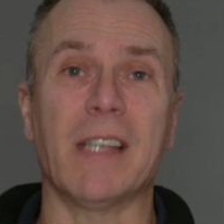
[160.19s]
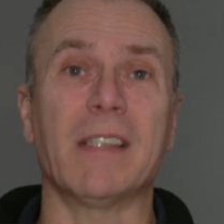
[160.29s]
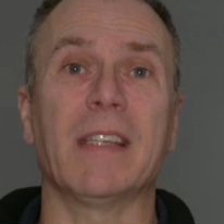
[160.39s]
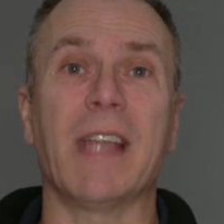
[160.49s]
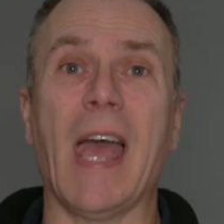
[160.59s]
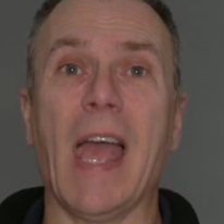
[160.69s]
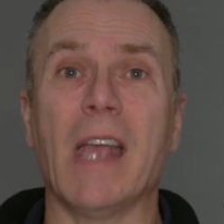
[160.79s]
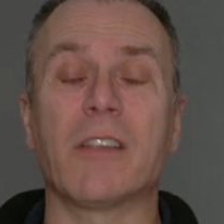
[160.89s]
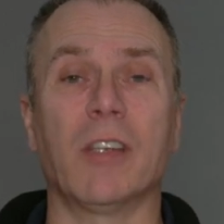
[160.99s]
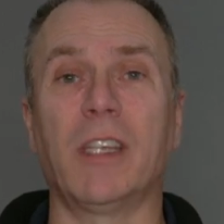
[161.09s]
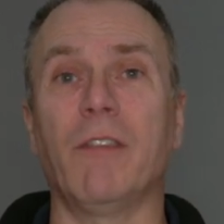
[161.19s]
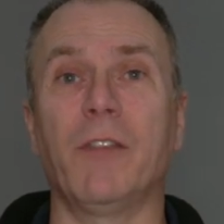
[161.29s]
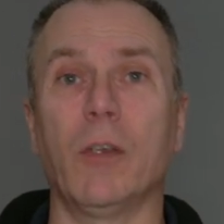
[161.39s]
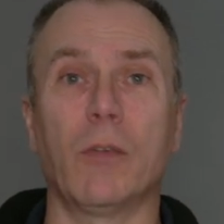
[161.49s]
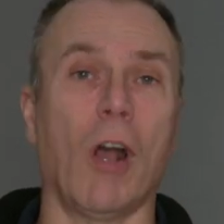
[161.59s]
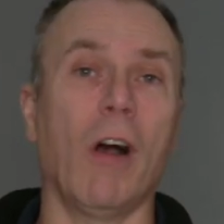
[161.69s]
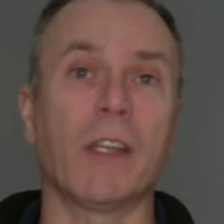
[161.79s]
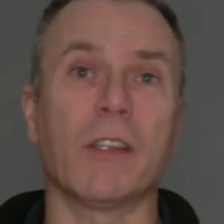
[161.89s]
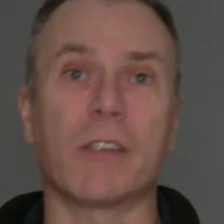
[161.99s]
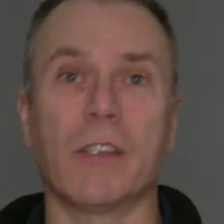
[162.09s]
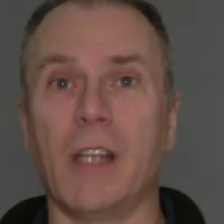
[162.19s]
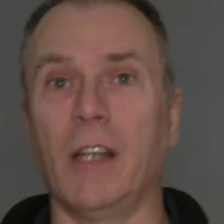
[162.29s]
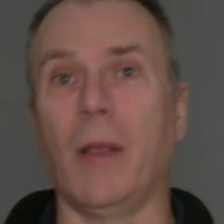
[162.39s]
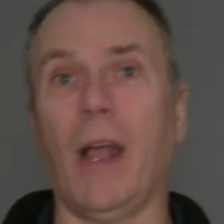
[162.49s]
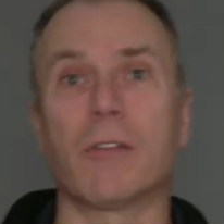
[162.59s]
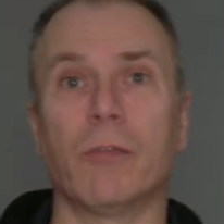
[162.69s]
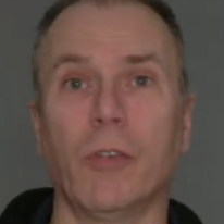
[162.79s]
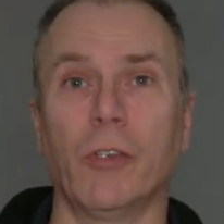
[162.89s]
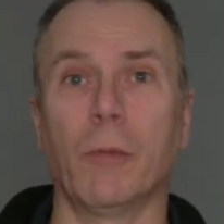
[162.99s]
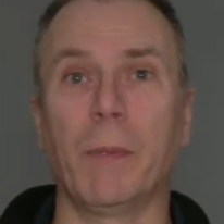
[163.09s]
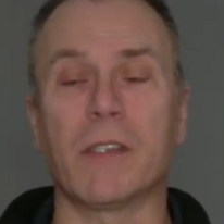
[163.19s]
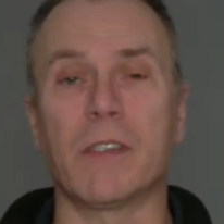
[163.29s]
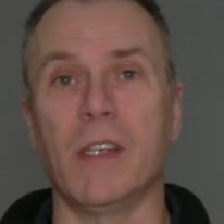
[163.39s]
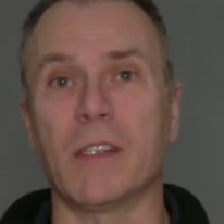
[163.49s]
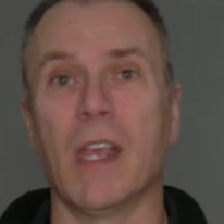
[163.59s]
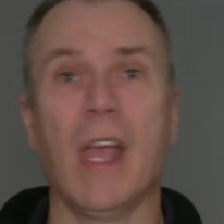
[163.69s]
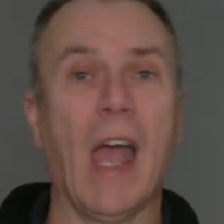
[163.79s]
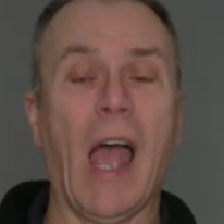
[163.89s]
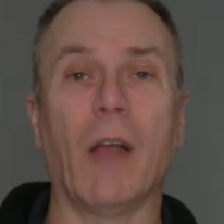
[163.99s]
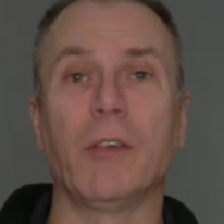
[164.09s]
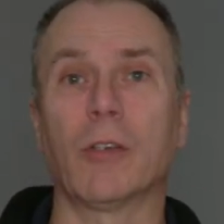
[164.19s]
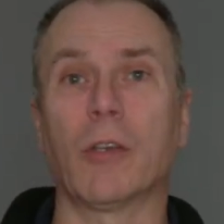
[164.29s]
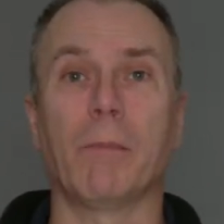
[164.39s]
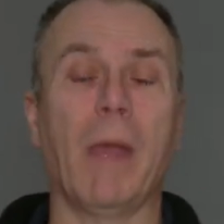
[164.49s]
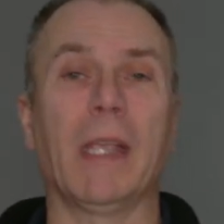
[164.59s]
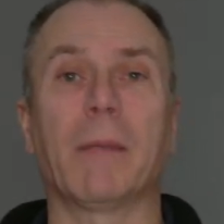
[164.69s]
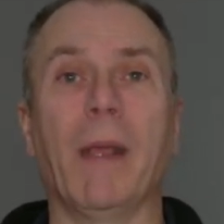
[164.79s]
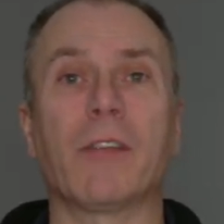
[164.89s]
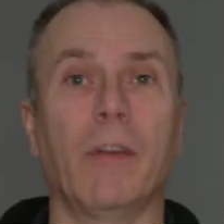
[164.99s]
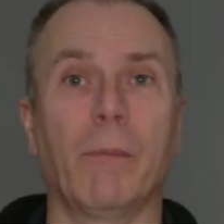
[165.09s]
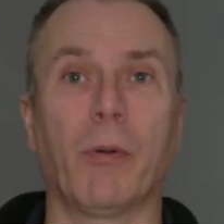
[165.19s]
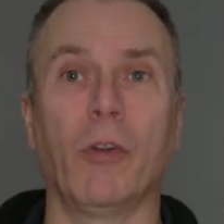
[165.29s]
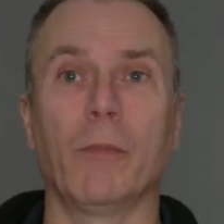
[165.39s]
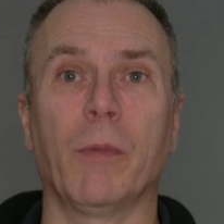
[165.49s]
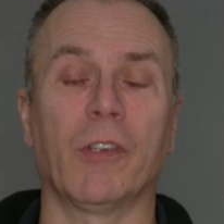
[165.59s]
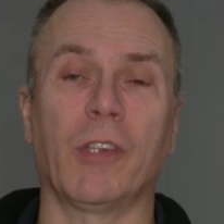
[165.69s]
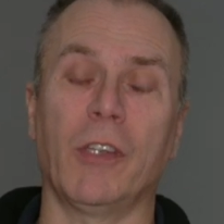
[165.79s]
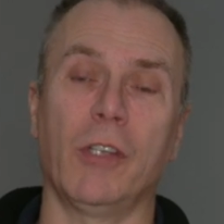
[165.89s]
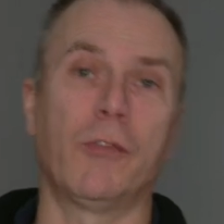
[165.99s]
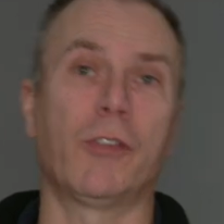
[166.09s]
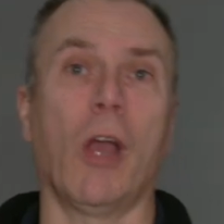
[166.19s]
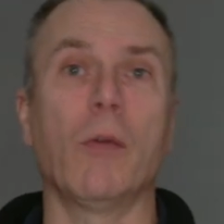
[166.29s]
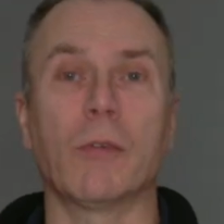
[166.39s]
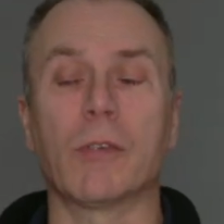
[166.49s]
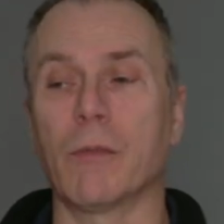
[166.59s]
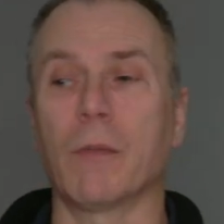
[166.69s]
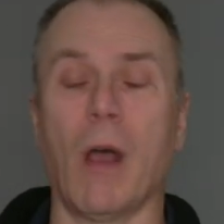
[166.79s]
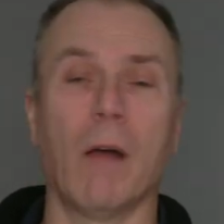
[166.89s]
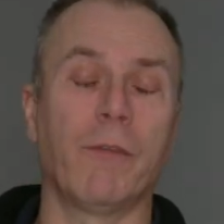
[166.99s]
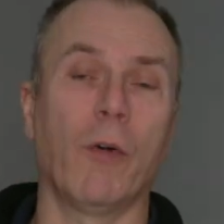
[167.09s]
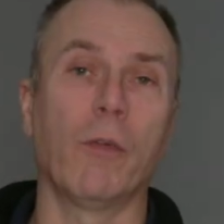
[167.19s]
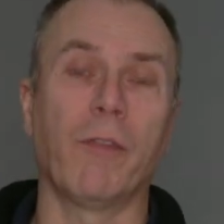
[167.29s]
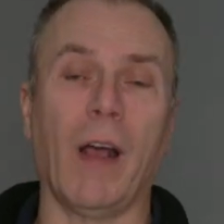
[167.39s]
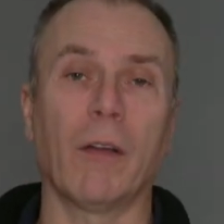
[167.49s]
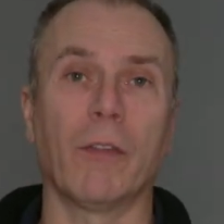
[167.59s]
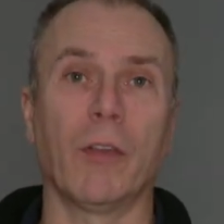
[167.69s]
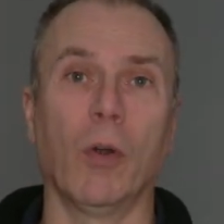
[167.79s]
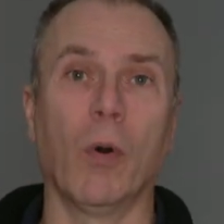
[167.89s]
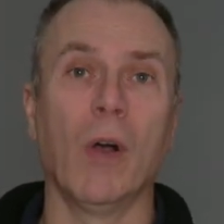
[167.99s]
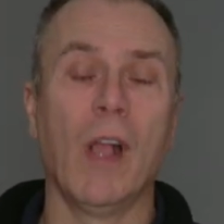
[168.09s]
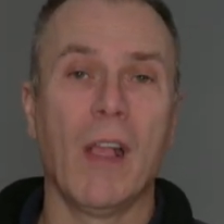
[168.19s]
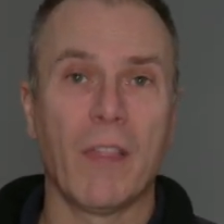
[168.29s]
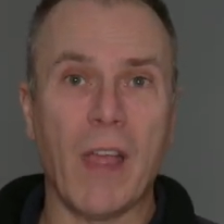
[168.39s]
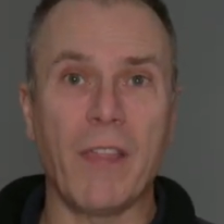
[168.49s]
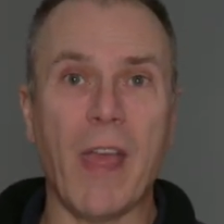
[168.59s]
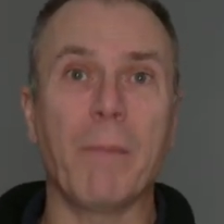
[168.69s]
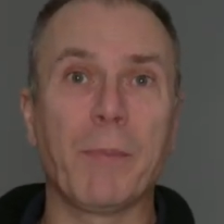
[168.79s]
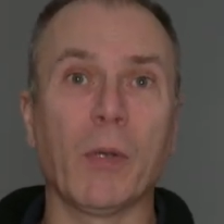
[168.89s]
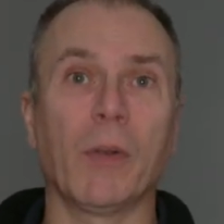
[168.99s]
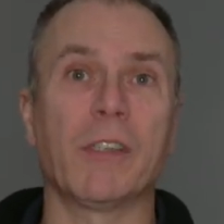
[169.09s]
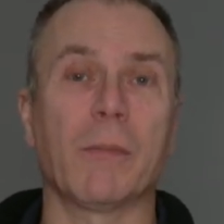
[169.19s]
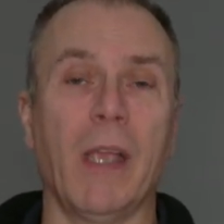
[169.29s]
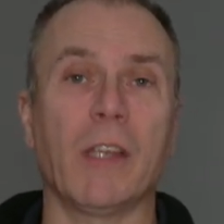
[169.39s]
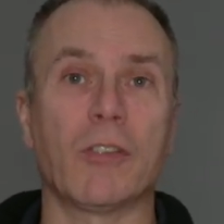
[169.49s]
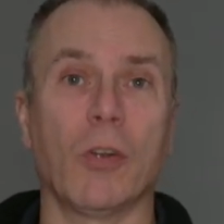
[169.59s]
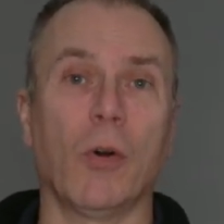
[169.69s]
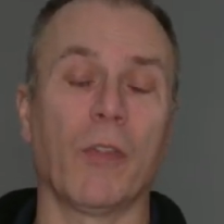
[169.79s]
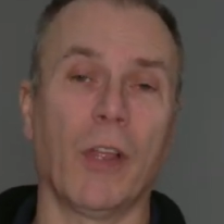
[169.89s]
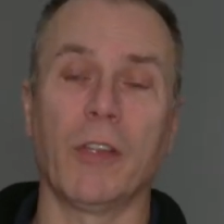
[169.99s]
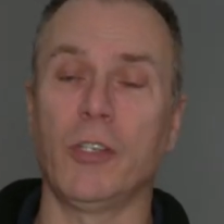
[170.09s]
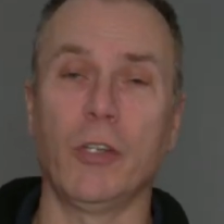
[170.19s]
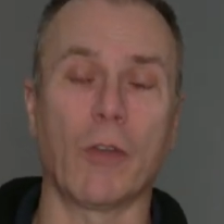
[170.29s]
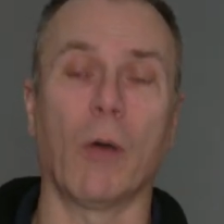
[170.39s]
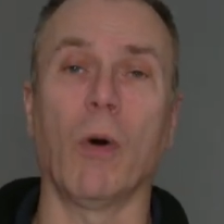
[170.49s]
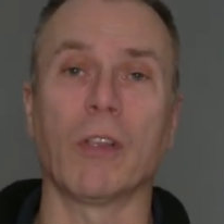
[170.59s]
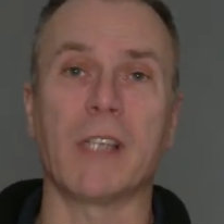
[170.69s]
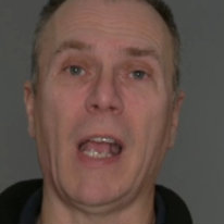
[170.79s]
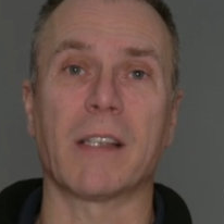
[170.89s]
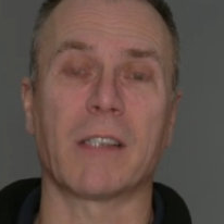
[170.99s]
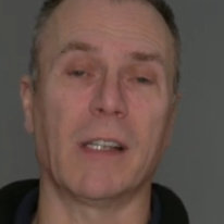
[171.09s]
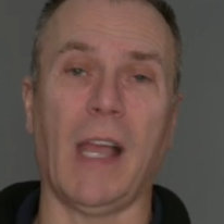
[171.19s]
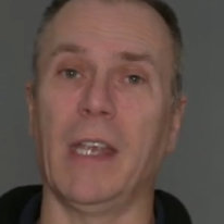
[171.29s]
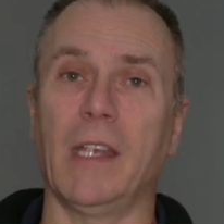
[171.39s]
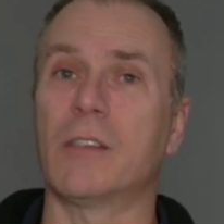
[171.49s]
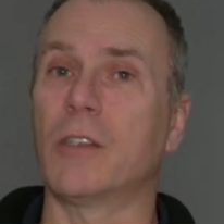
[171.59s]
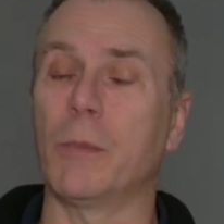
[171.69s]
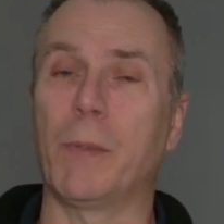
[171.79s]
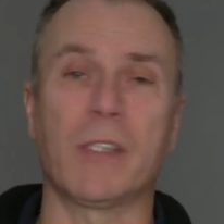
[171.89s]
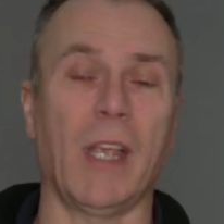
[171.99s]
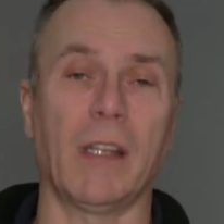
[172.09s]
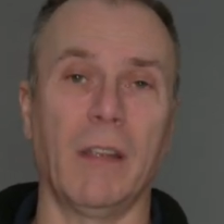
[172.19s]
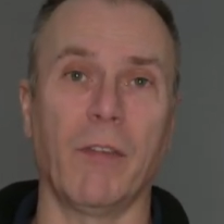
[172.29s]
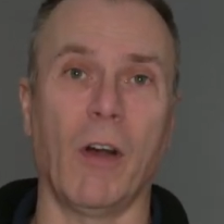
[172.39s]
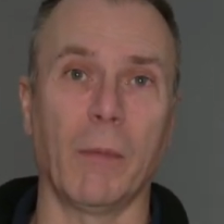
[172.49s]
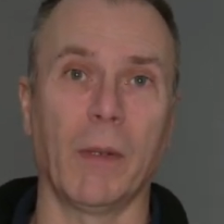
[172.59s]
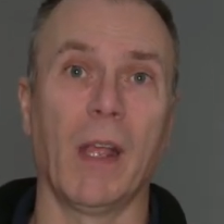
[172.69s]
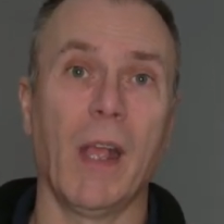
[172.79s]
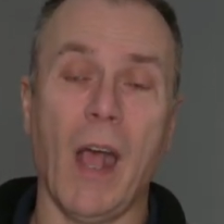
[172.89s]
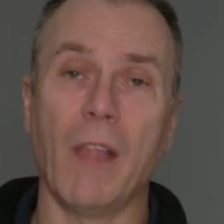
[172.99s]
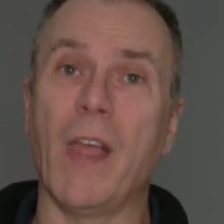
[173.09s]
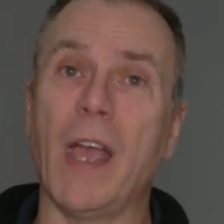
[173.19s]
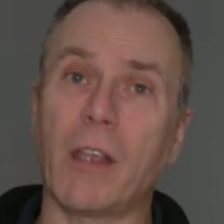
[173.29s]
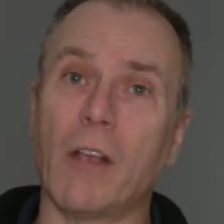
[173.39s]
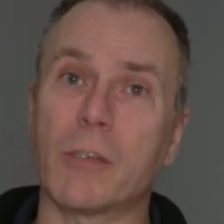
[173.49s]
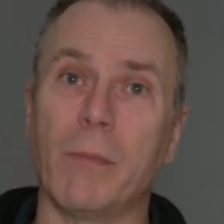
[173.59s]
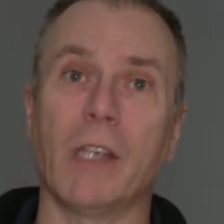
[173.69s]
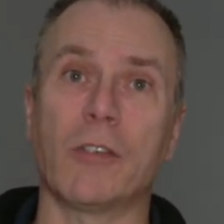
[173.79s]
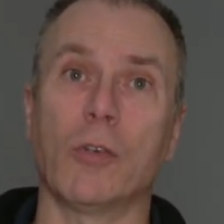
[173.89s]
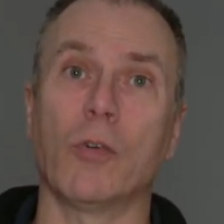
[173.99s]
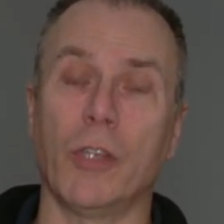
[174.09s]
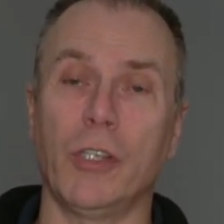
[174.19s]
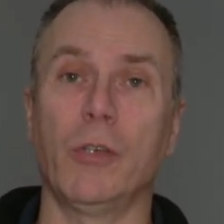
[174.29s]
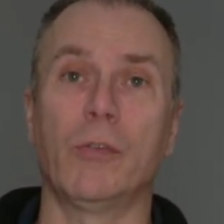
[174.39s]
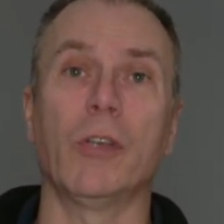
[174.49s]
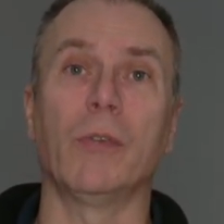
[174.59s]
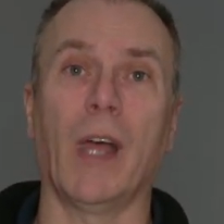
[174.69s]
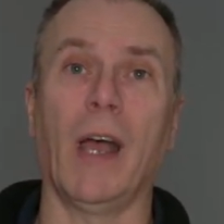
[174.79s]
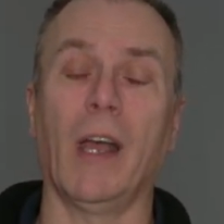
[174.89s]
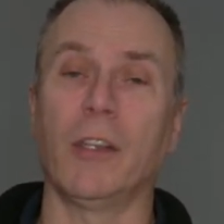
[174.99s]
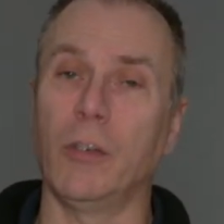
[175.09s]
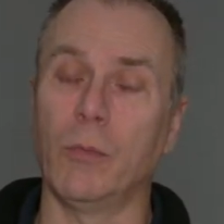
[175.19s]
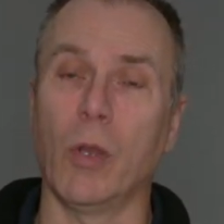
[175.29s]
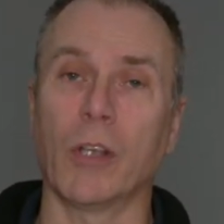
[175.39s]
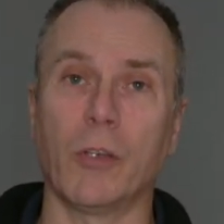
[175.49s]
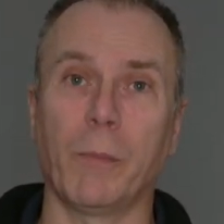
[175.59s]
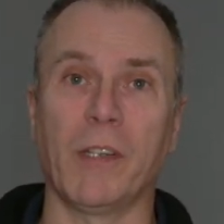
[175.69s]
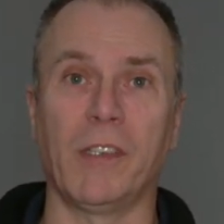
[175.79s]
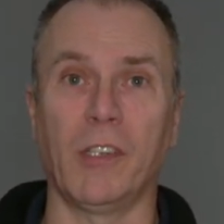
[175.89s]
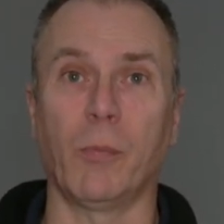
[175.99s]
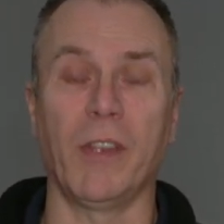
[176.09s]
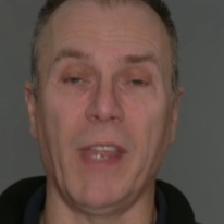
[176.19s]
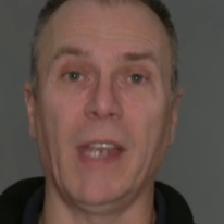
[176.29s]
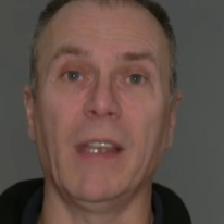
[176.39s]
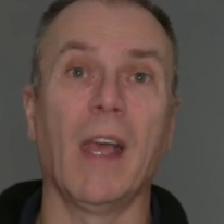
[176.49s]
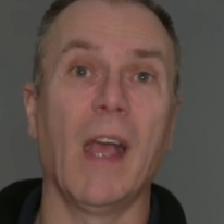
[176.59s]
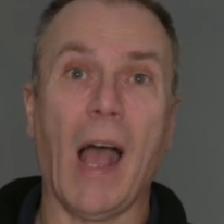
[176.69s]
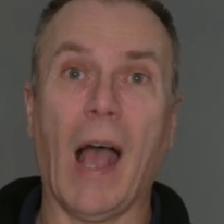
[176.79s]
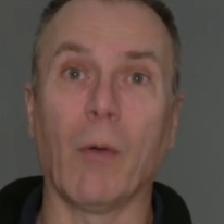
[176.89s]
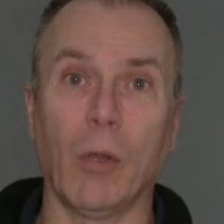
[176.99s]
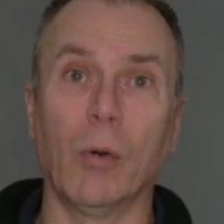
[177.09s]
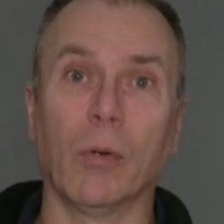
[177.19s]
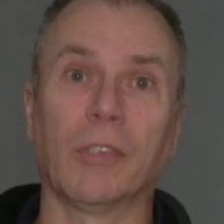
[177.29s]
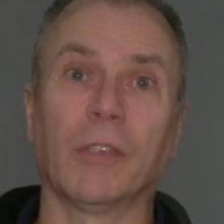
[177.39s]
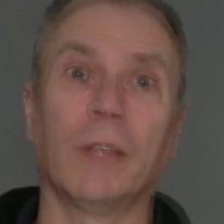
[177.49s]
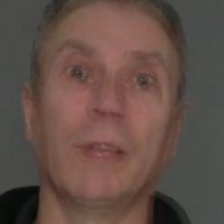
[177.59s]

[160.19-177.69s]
isn't there to give you guidance and tell you how to run your business, how you can make better improvements so that you don't fall foul of the law. They're there purely to make sure that you've got one task, and that is to protect the environment. And they're going to make sure that you do that and you work your business within our laws.